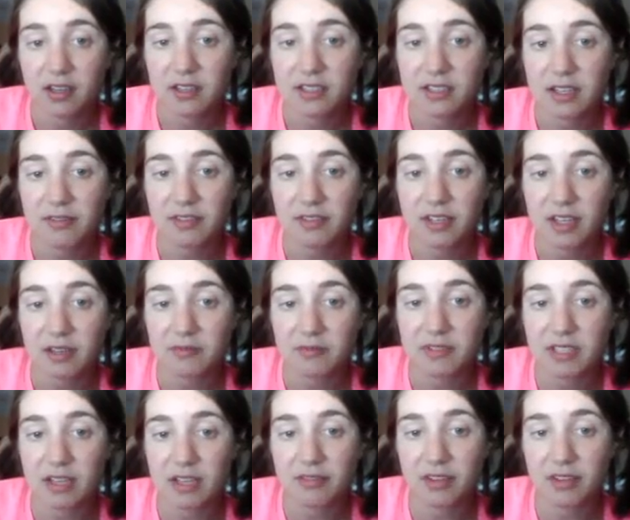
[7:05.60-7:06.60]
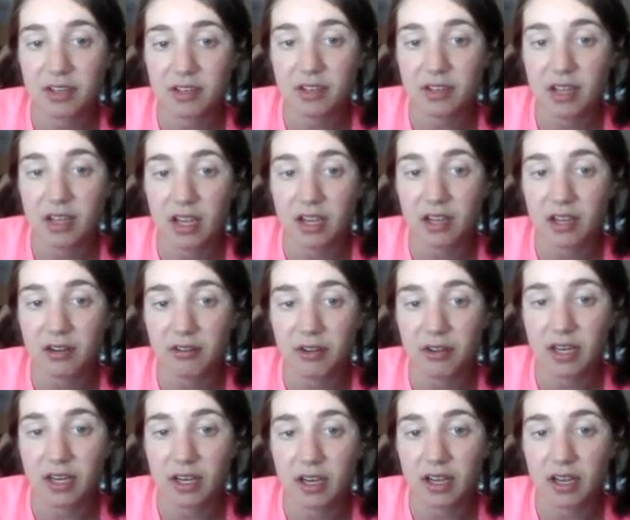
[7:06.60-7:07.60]
7 times 7, I'm going to
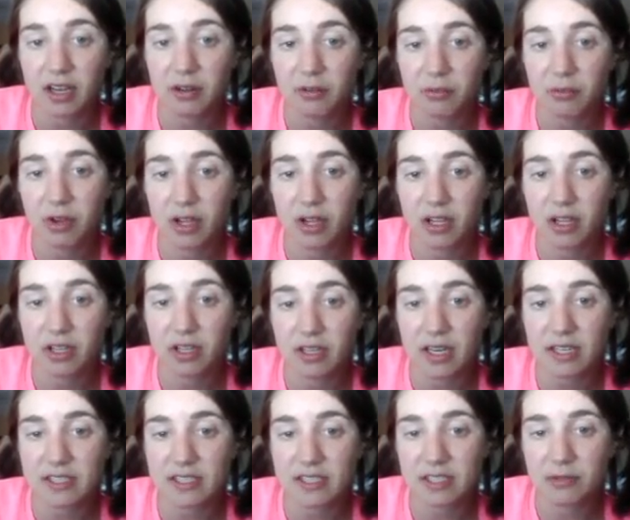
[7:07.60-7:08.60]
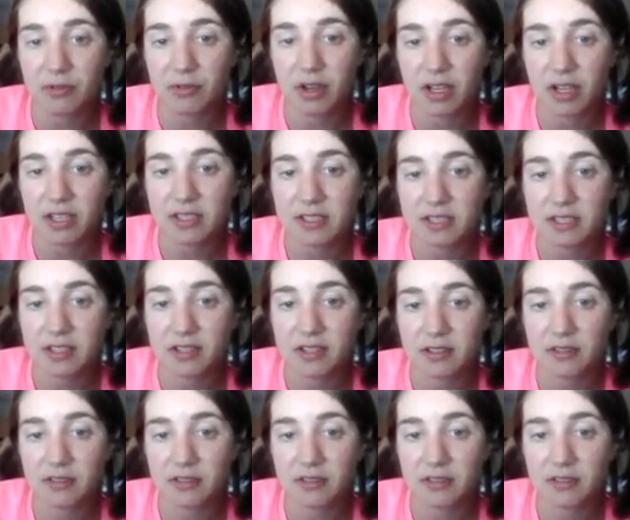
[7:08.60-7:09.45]
write 19y's.